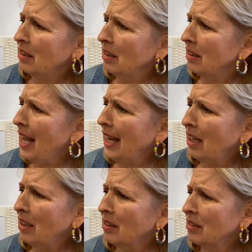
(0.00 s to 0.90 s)
Like,
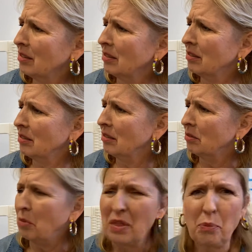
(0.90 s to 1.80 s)

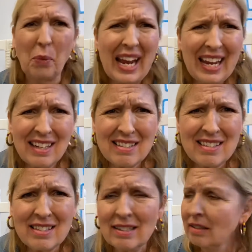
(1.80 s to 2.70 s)
with
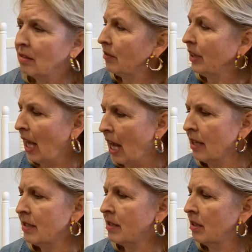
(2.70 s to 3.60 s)
wings?
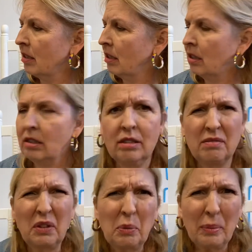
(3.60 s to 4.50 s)
Yes.
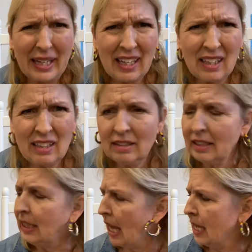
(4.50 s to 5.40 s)
For real?
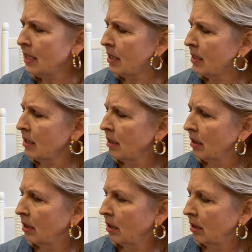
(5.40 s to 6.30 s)
Yes.
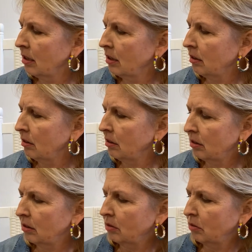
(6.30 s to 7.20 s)

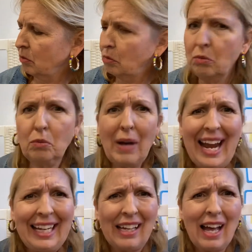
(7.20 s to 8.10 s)

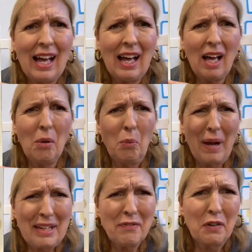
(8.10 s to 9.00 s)
Wait, uh, uh,
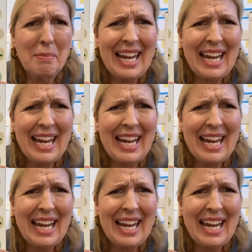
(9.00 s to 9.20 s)
wait for